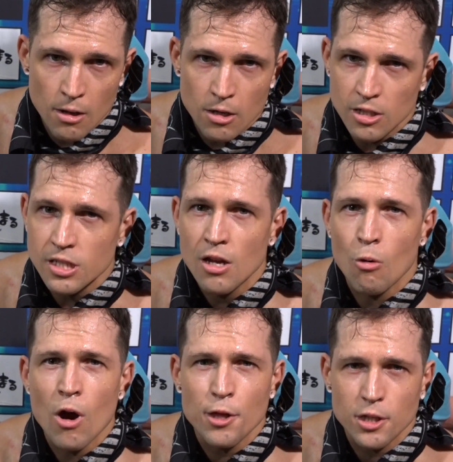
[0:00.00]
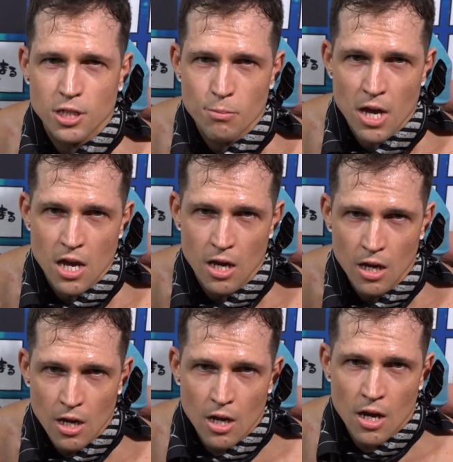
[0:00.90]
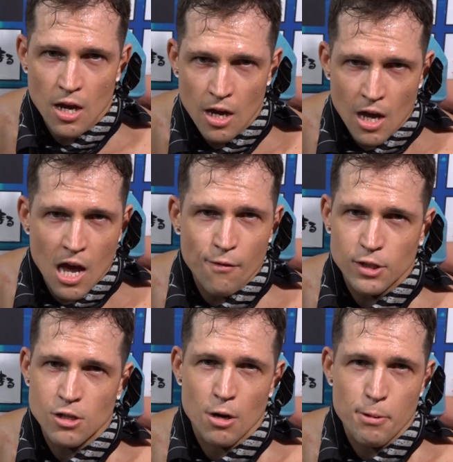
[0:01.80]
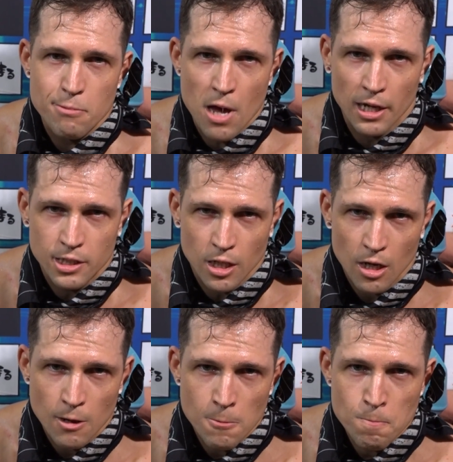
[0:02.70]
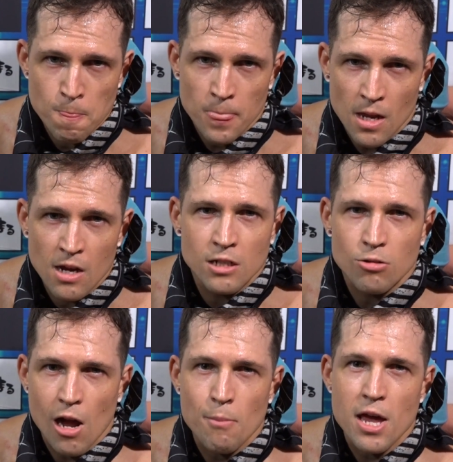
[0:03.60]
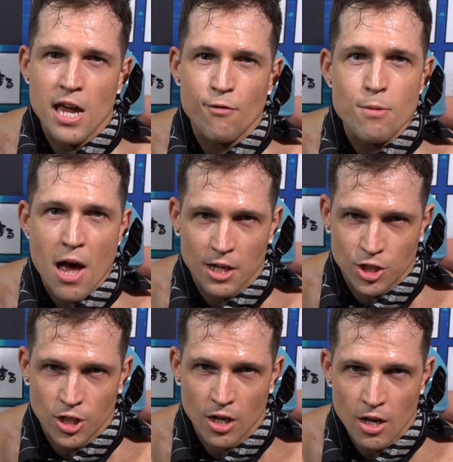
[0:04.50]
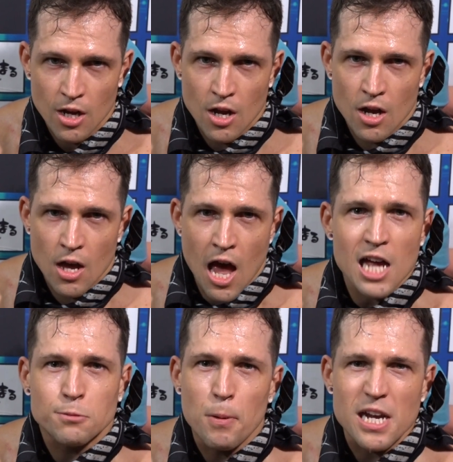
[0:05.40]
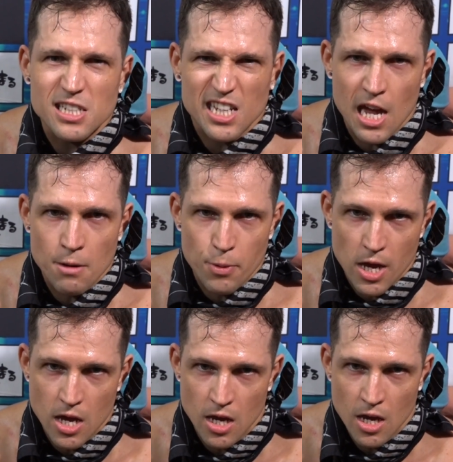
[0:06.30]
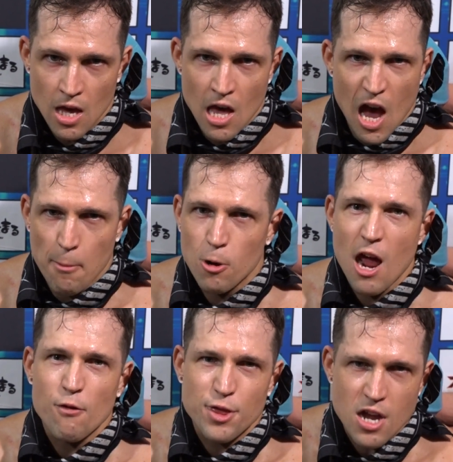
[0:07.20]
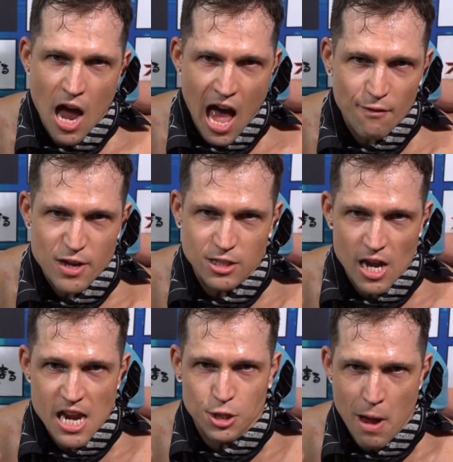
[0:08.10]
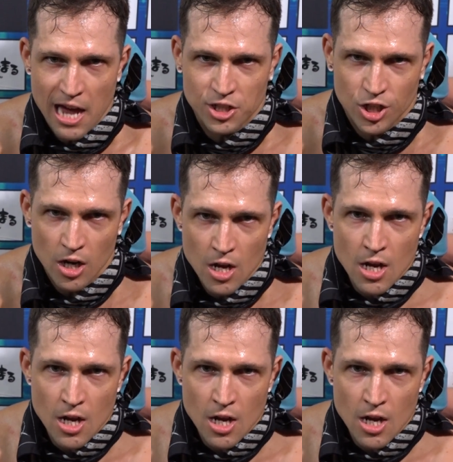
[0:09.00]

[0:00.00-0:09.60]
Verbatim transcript: because it's not worth it to me if it's not a big match. So I make every match as big as it can be. I put everything I have into each match.